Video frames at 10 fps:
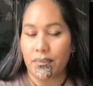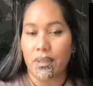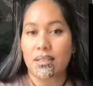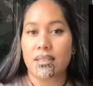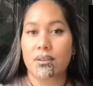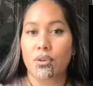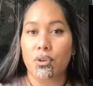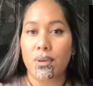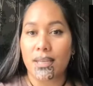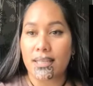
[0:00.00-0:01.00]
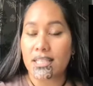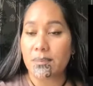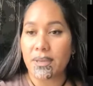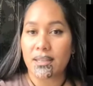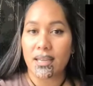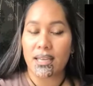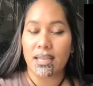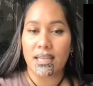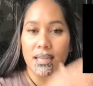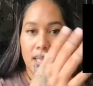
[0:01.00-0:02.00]
So you can expect that
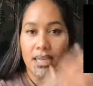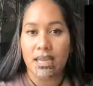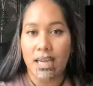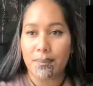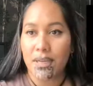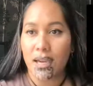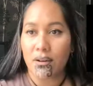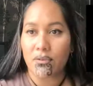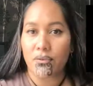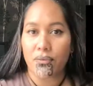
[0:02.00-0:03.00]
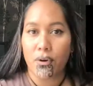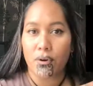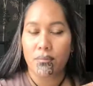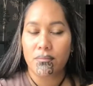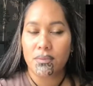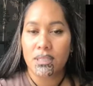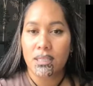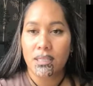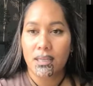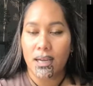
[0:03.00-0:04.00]
anything coming out from
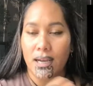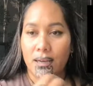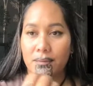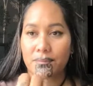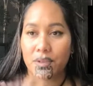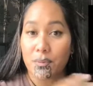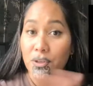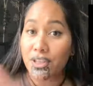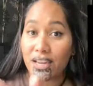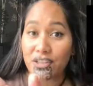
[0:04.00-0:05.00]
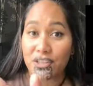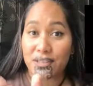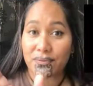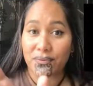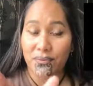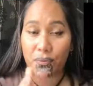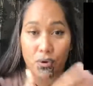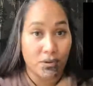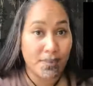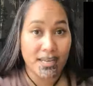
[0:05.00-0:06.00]
communications for
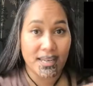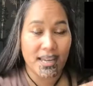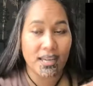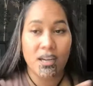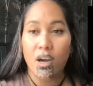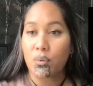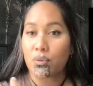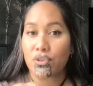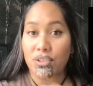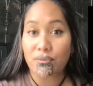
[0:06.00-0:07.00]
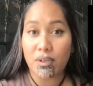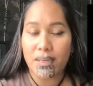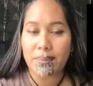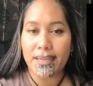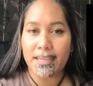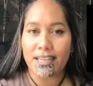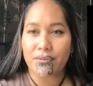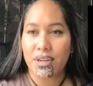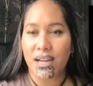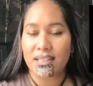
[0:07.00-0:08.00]
on a Monday will generally be in
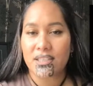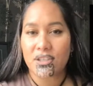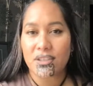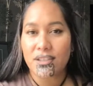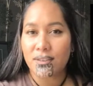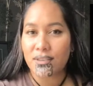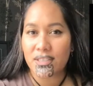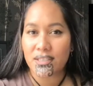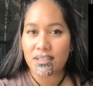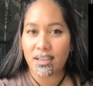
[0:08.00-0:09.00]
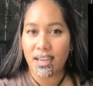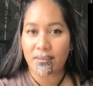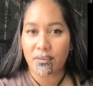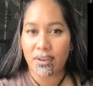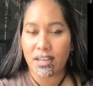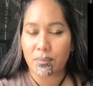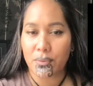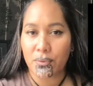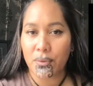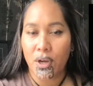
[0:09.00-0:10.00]
regards to the services I have
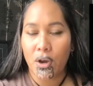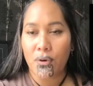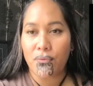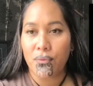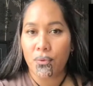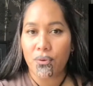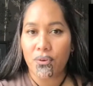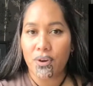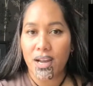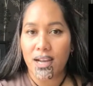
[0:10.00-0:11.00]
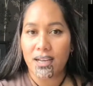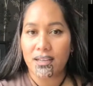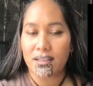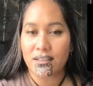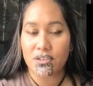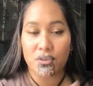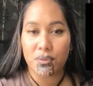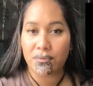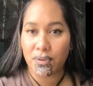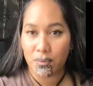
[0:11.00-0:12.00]
available for to do
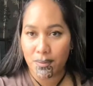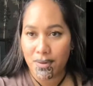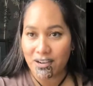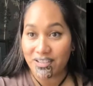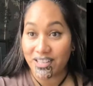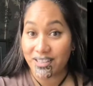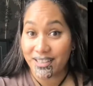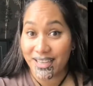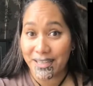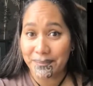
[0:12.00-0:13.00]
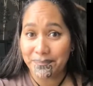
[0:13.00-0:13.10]
with whenua Māori. Okay.